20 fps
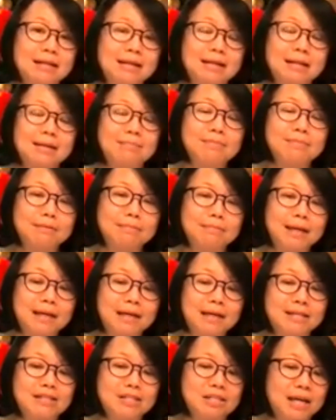Lim Siew Pik
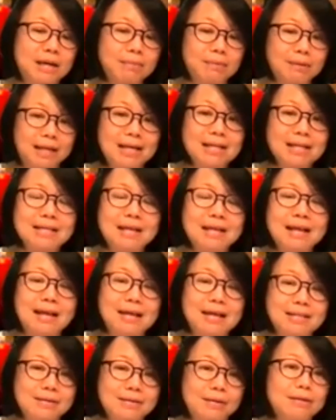has shared with us,
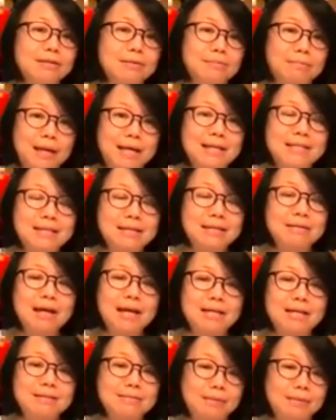it's going to bless you
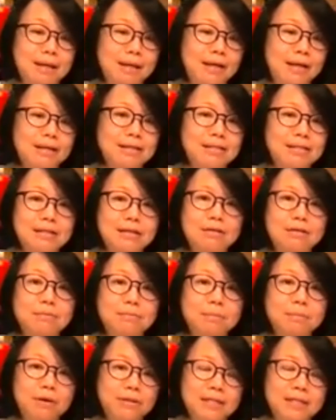as we continue to
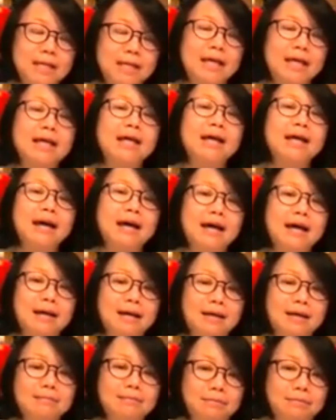ponder
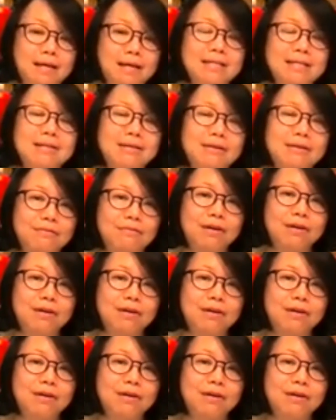the rest of